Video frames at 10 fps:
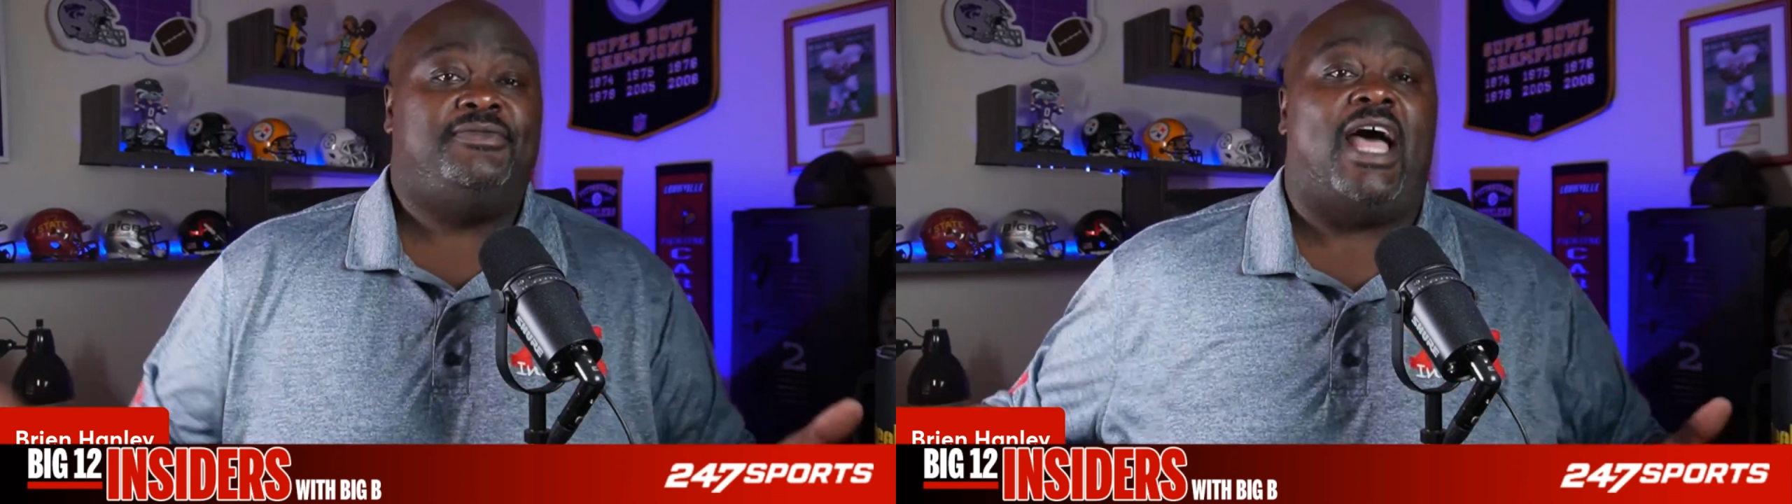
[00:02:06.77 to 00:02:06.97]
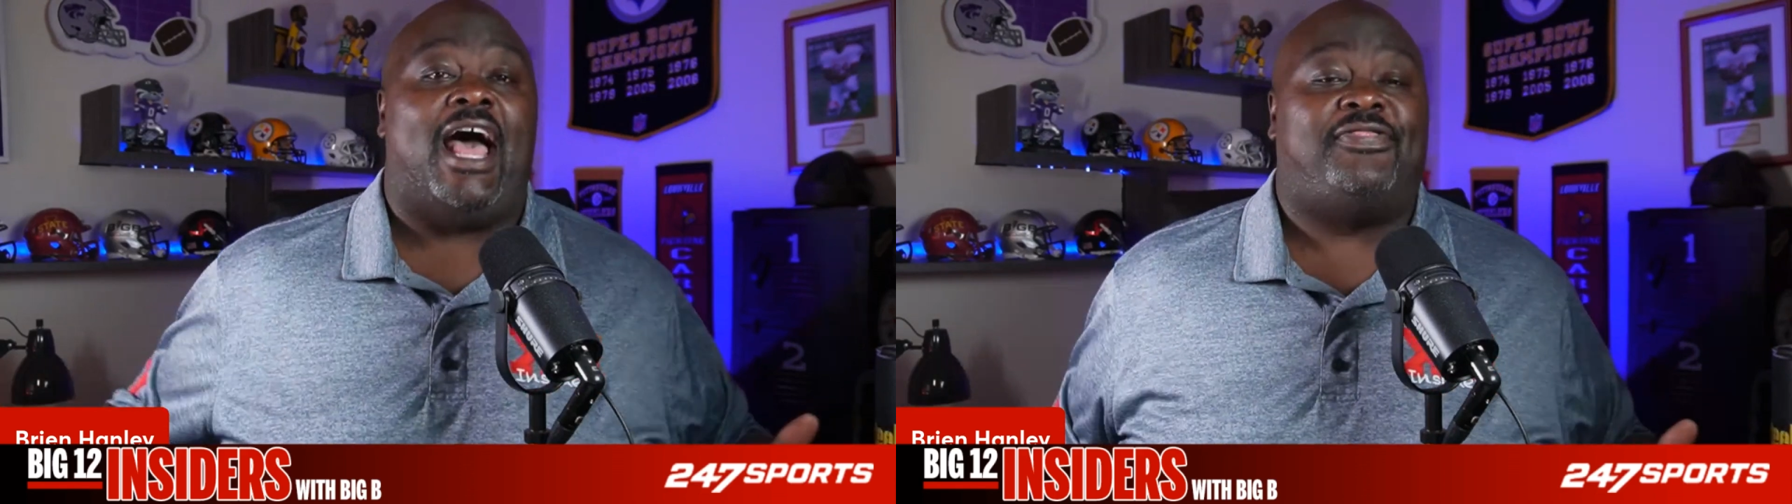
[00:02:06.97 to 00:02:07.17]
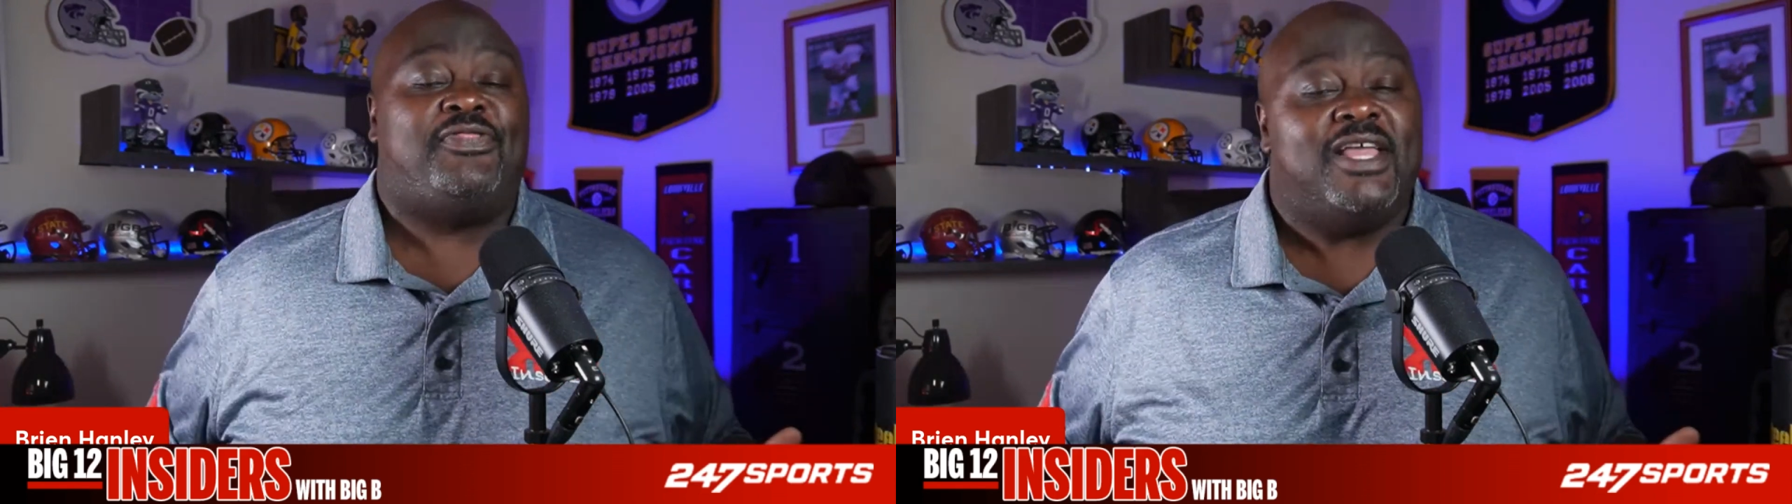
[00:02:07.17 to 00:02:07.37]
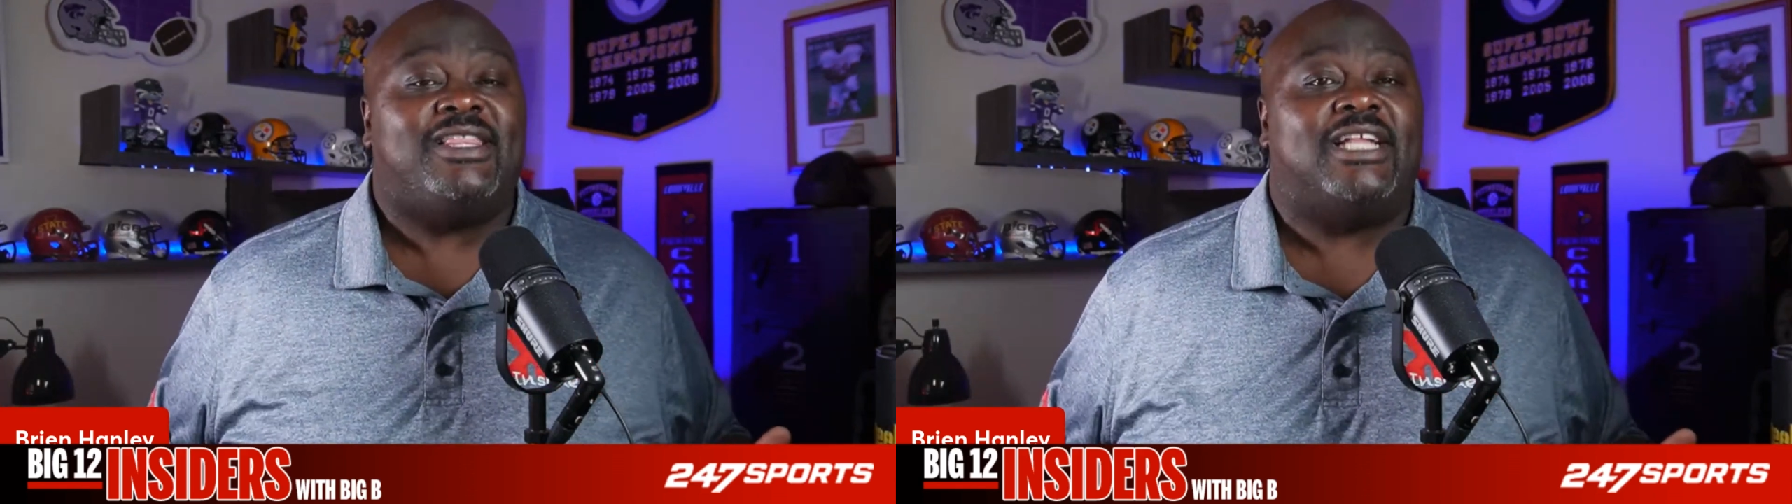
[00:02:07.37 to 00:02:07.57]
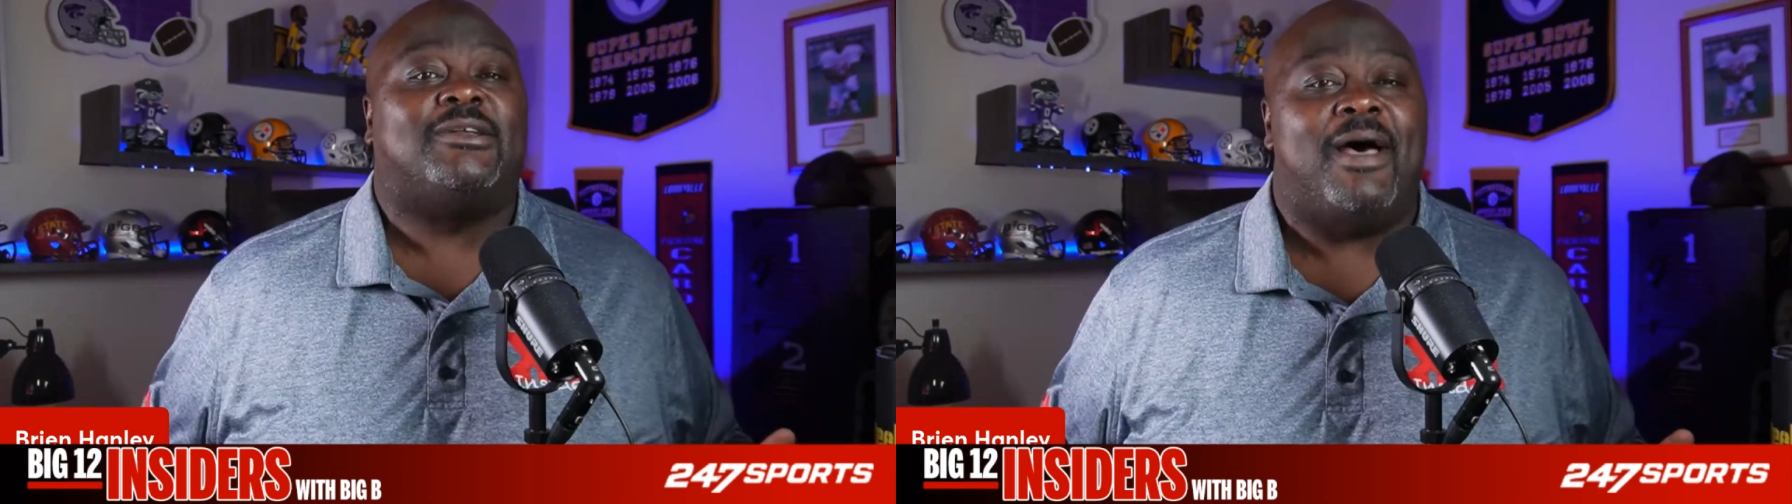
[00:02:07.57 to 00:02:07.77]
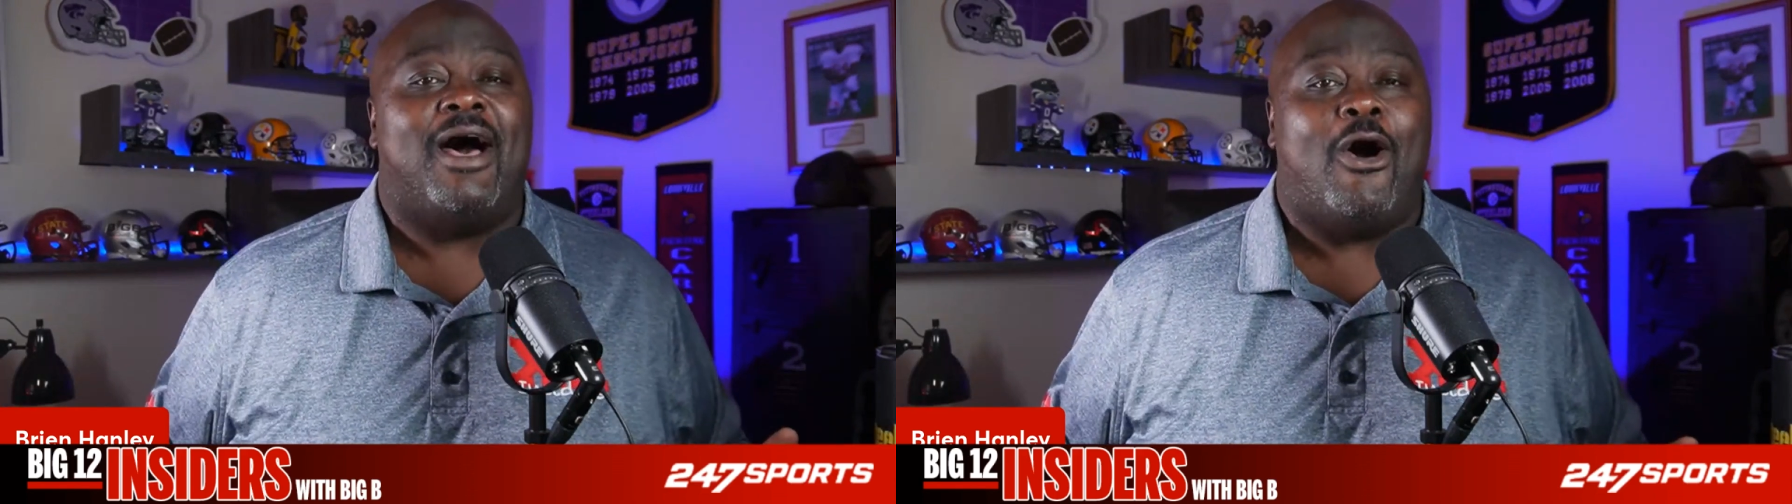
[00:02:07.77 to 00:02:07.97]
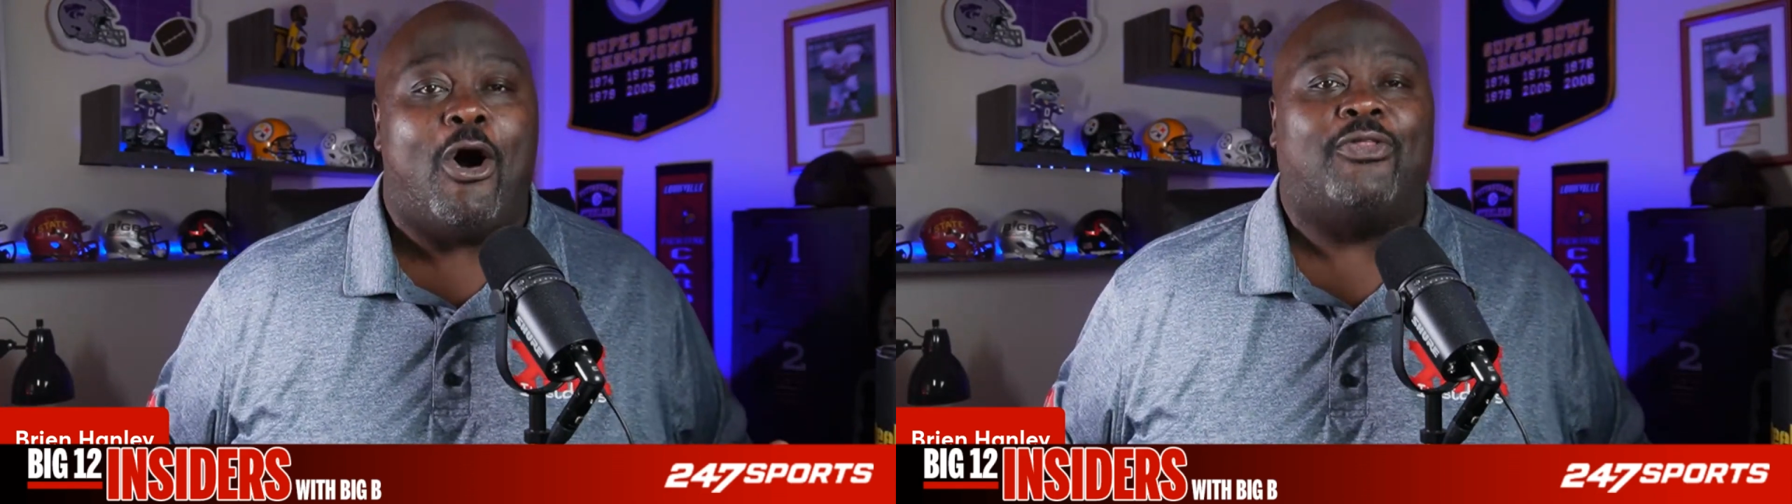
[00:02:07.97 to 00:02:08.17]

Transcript: I think that's about all